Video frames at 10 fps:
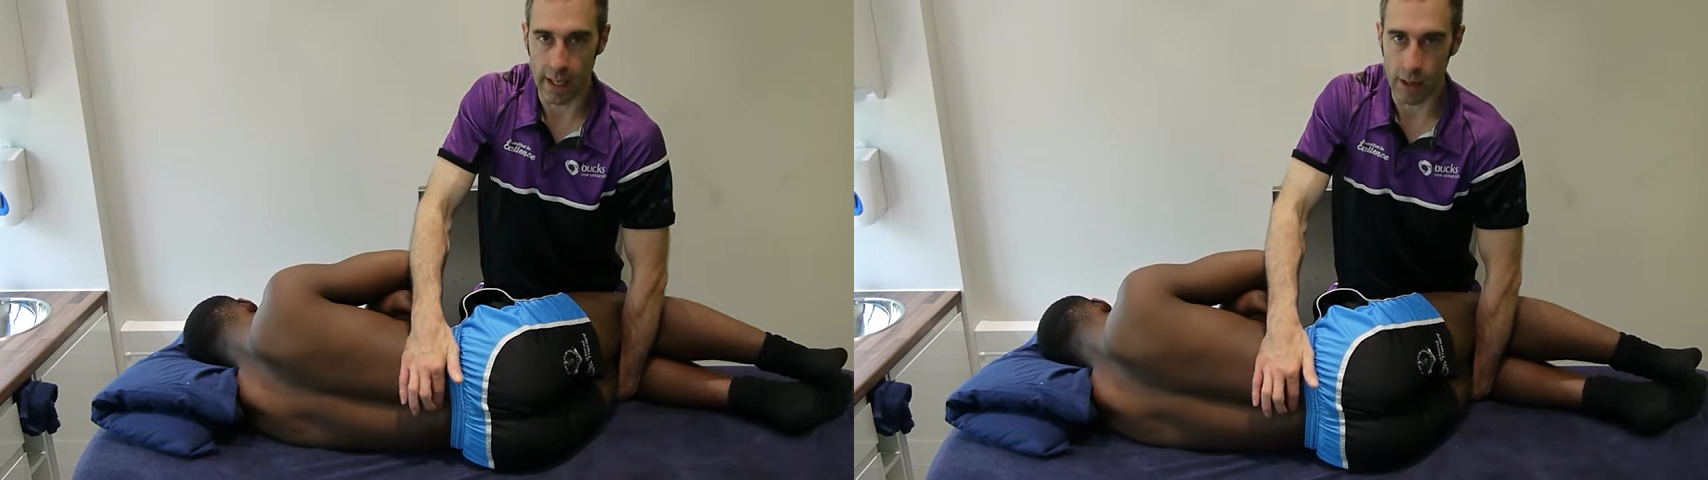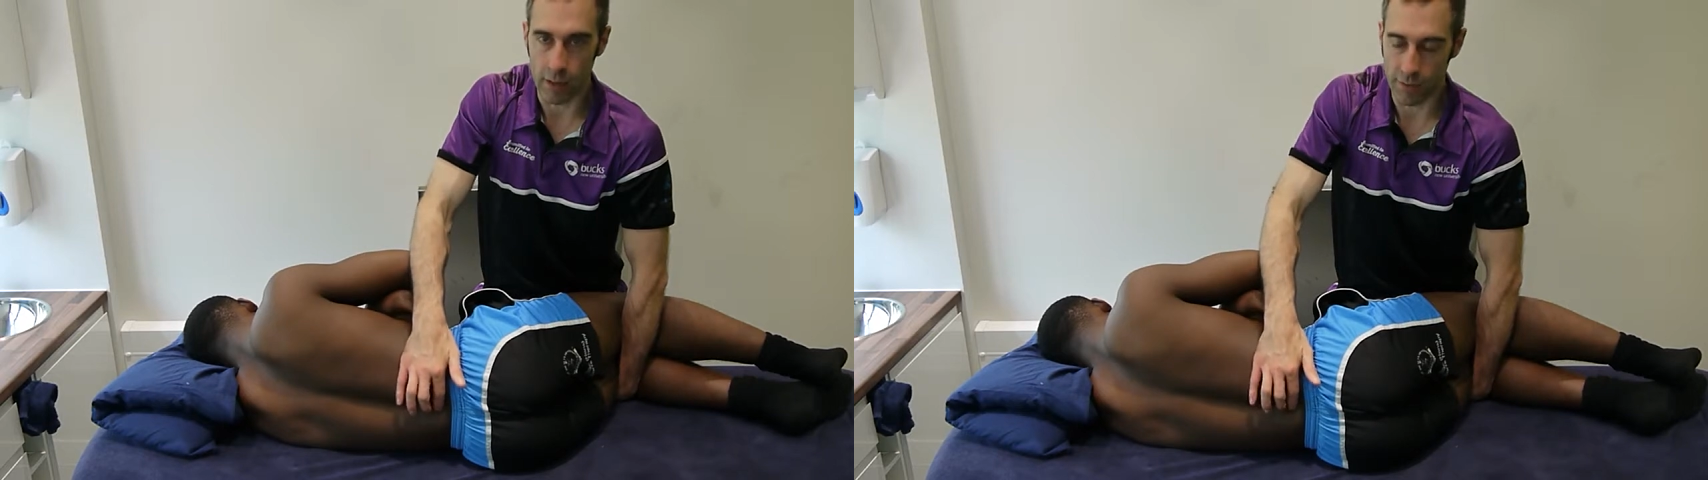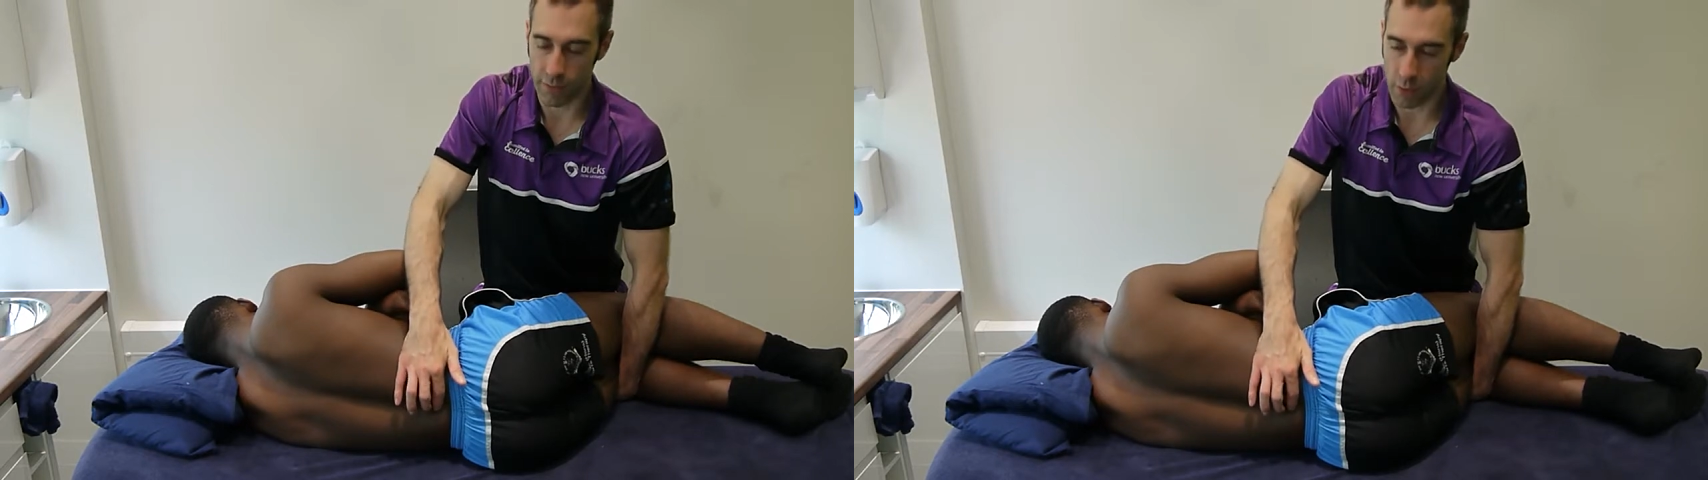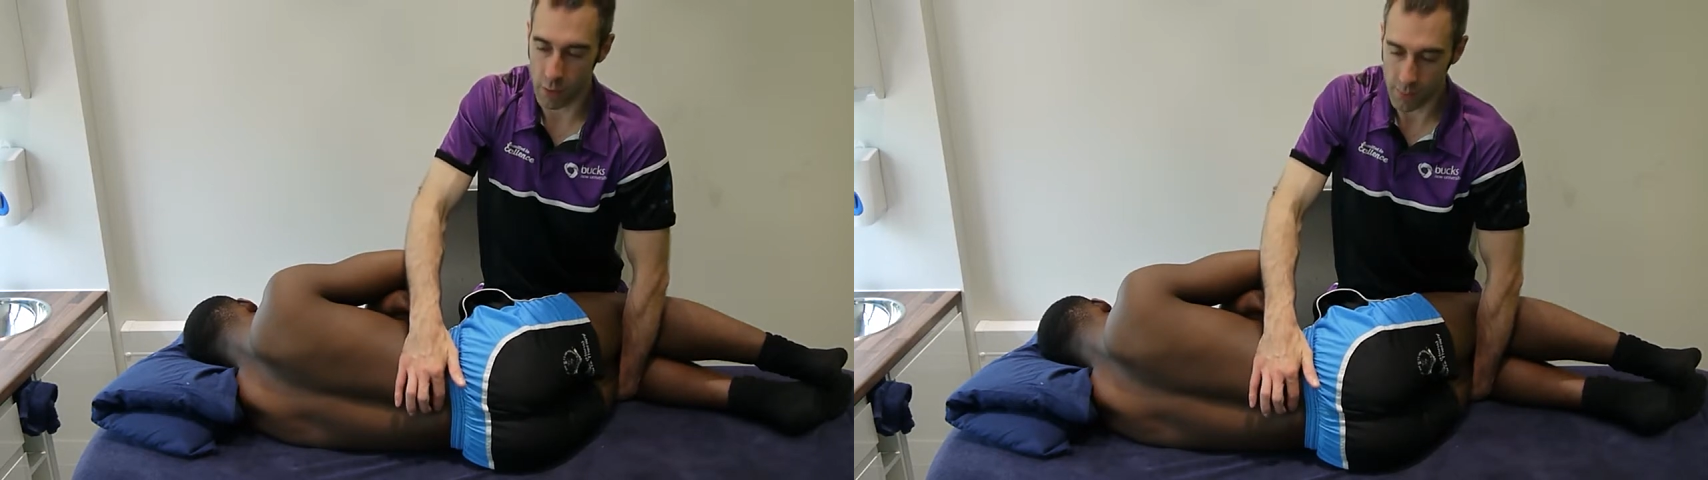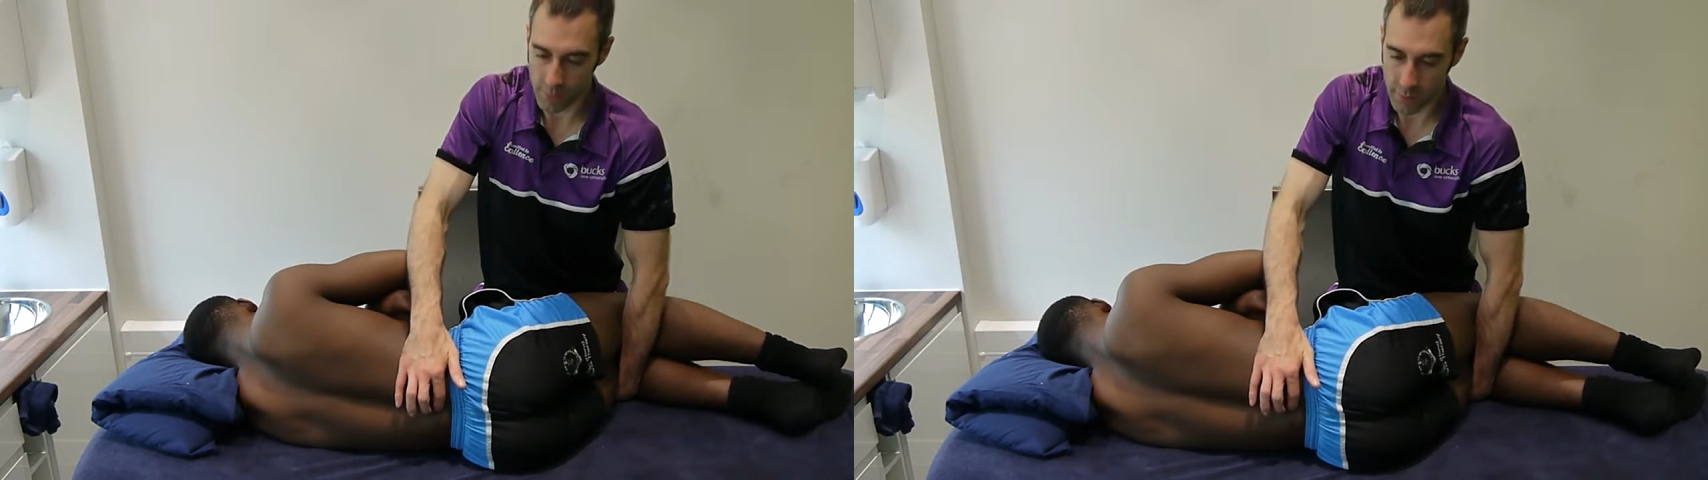
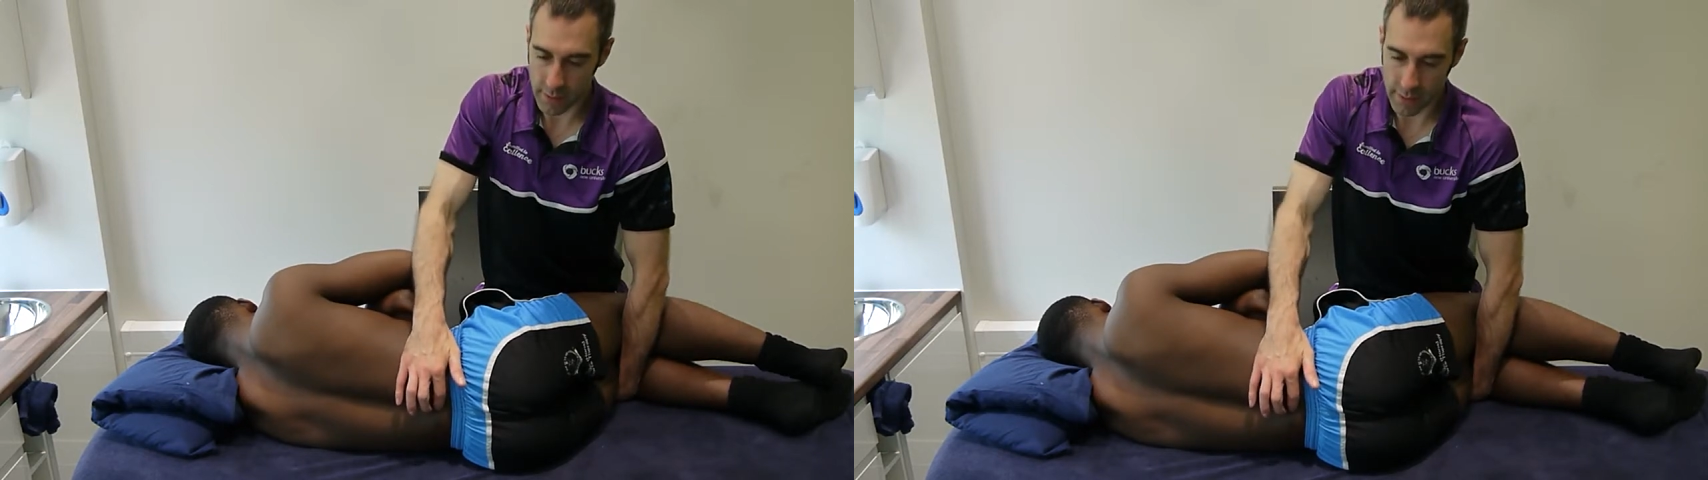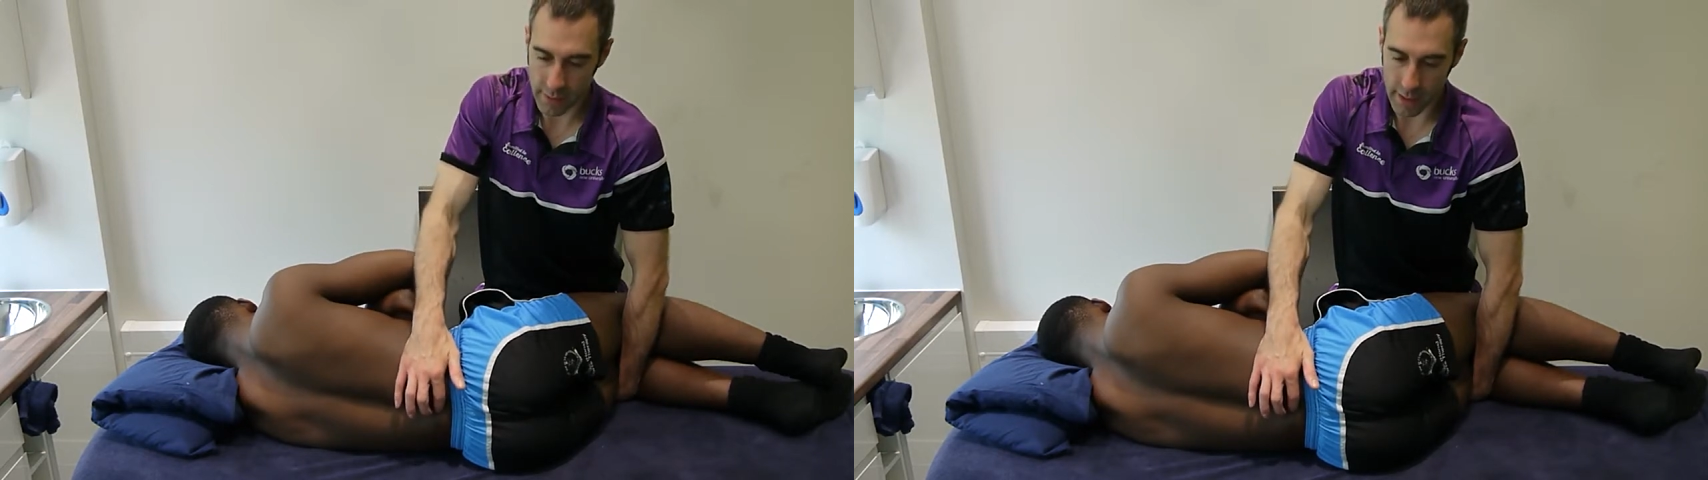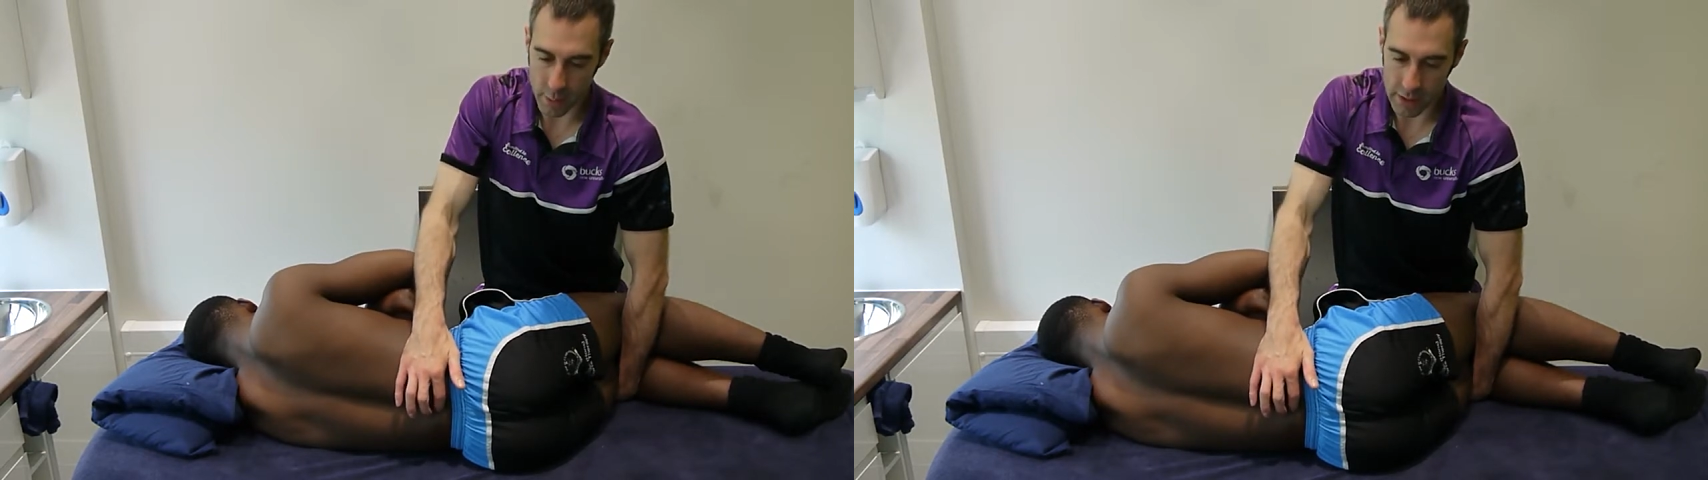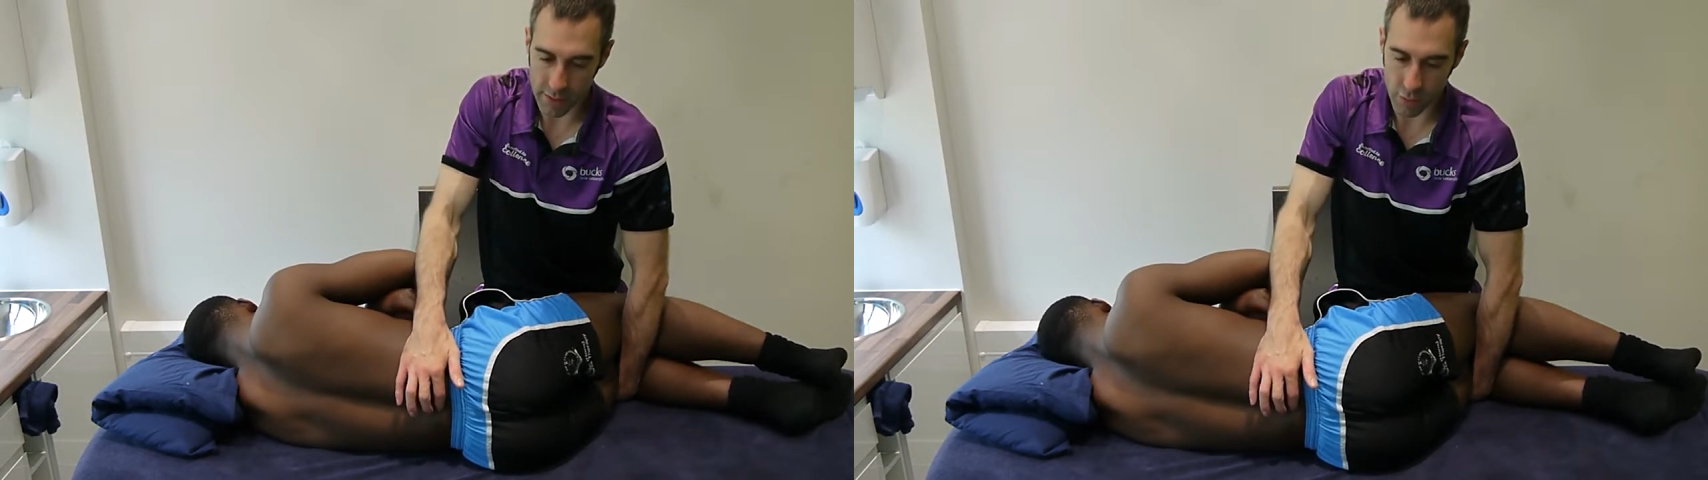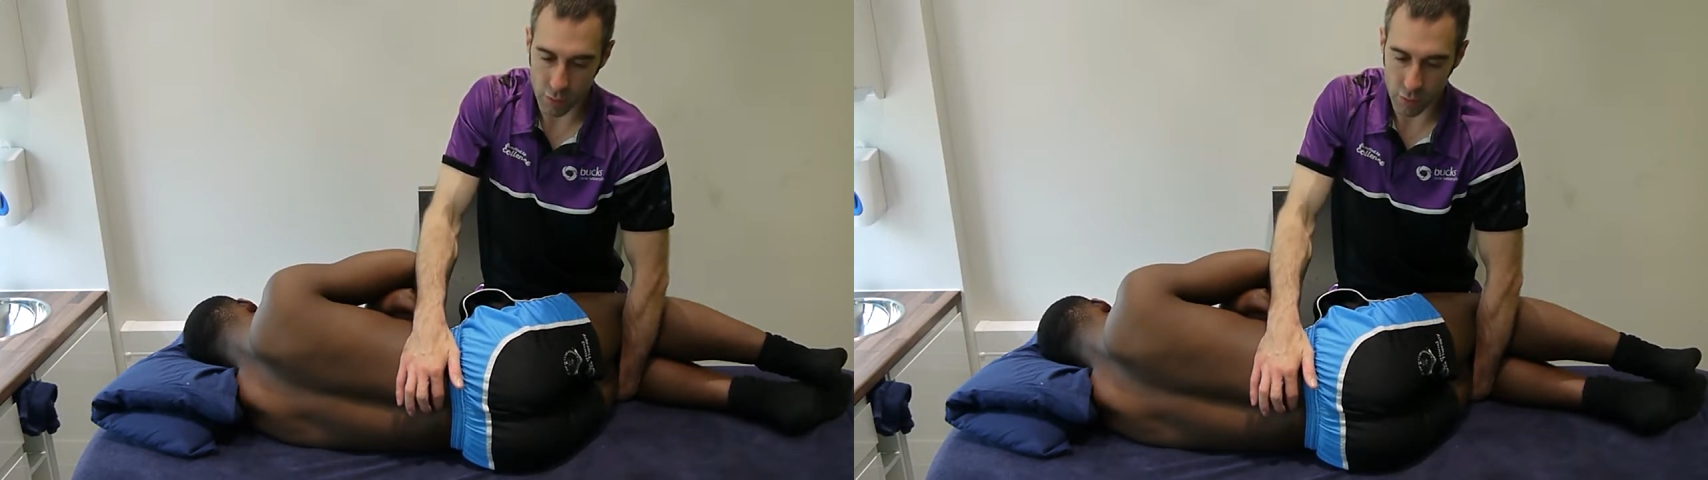L4. Now whichever